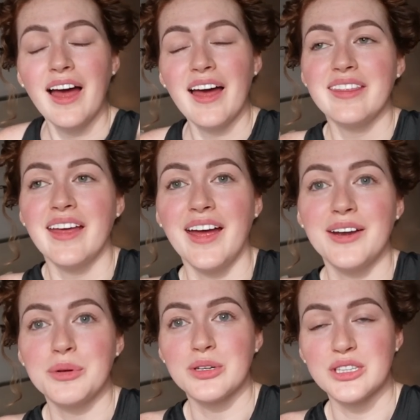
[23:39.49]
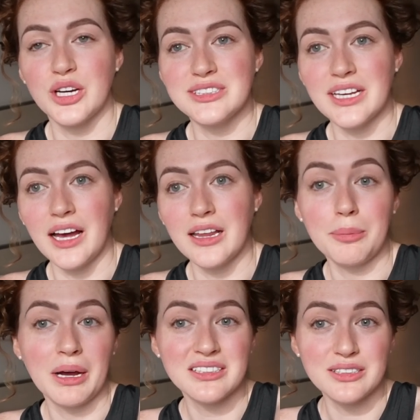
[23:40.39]
And then we got to the hotel, I
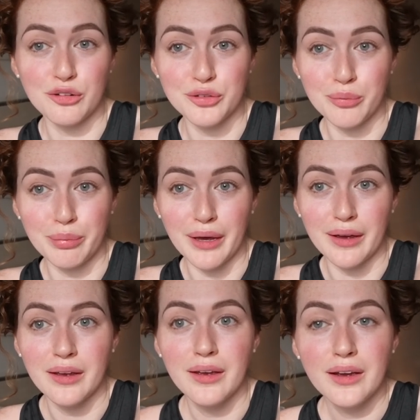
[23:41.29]
passed out for a bit,